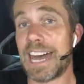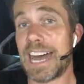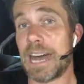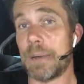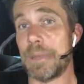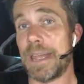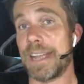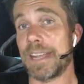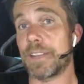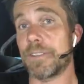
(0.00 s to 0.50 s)

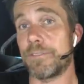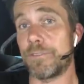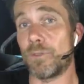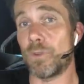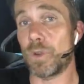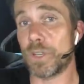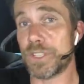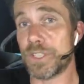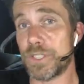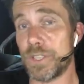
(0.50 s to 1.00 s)
tarmac
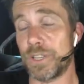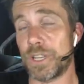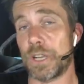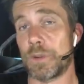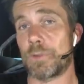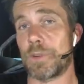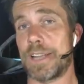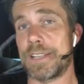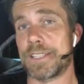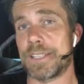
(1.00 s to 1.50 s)
for
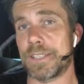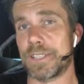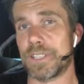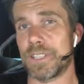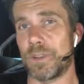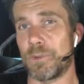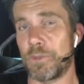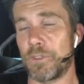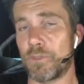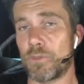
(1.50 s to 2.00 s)
circuit racing.
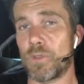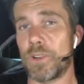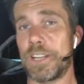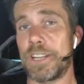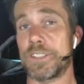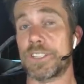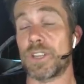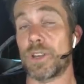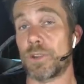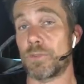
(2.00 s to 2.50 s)
So we've
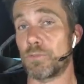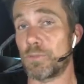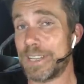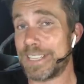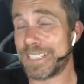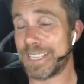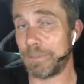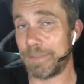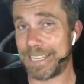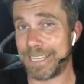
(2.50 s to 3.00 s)
already just got a
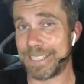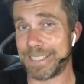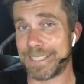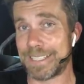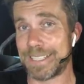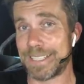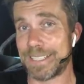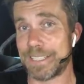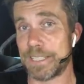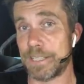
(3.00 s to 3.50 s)
reasonably
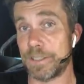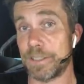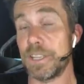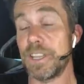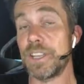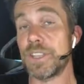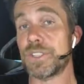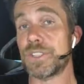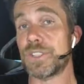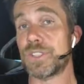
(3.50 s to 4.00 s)
consistent
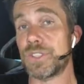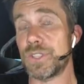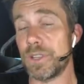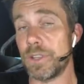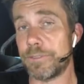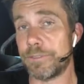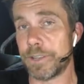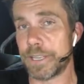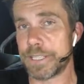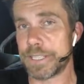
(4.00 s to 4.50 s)

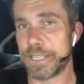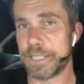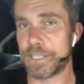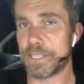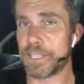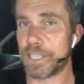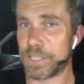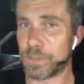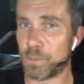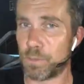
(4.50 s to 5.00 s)
surface.
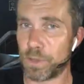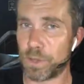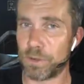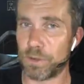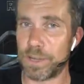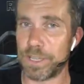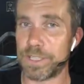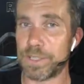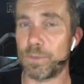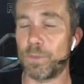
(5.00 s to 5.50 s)
It's just whether
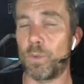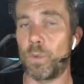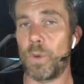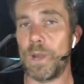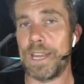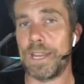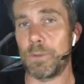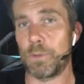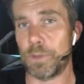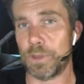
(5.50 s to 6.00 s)
it's
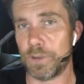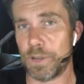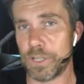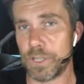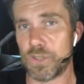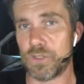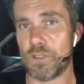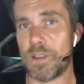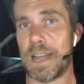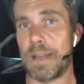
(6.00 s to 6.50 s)
wet, whether
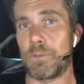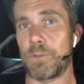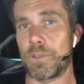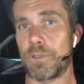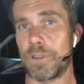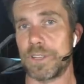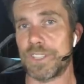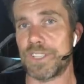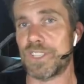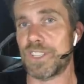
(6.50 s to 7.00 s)
it's dry,
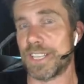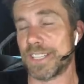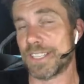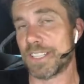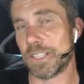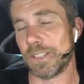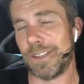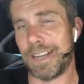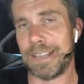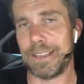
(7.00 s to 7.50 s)
whether it's just
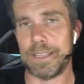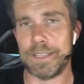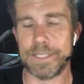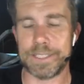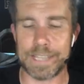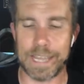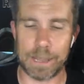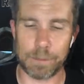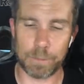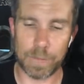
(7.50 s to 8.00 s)
slightly
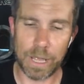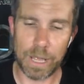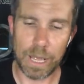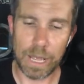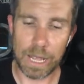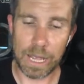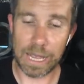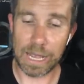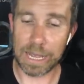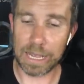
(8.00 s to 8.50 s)
damp.
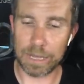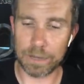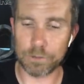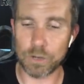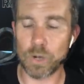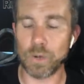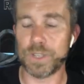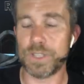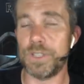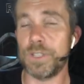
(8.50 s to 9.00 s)

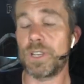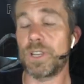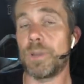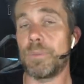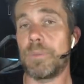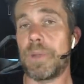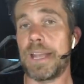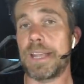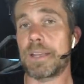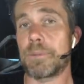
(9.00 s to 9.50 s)
Of course you
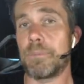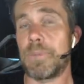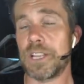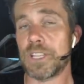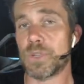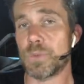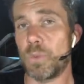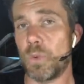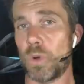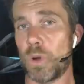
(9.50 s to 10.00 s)
could make
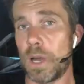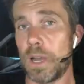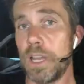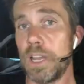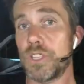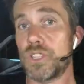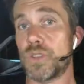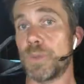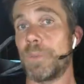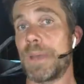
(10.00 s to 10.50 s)
much more
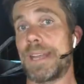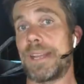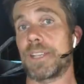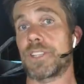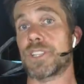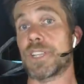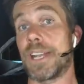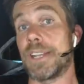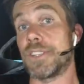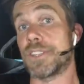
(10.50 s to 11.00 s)

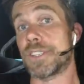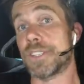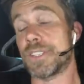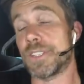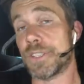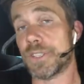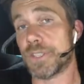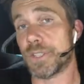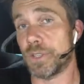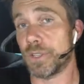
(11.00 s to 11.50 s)
dramatic changes
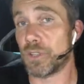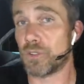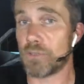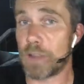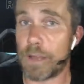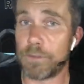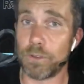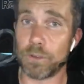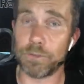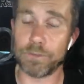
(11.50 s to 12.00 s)
to suit
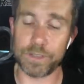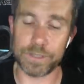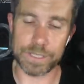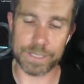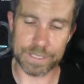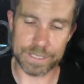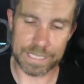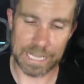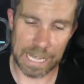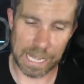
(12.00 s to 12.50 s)
gravel
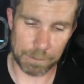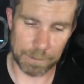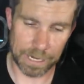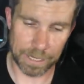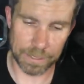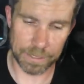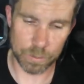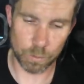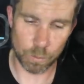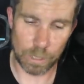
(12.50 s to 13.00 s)
versus
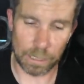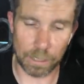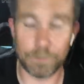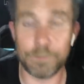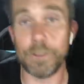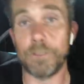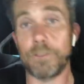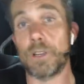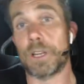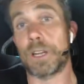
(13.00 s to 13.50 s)
tarmac as well
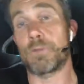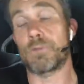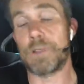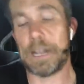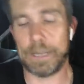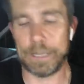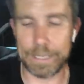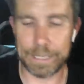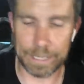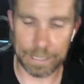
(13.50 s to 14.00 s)
if you've got a
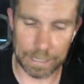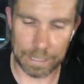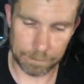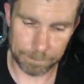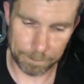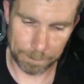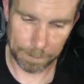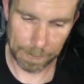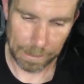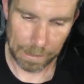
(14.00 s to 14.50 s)
rally
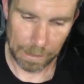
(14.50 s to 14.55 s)
car.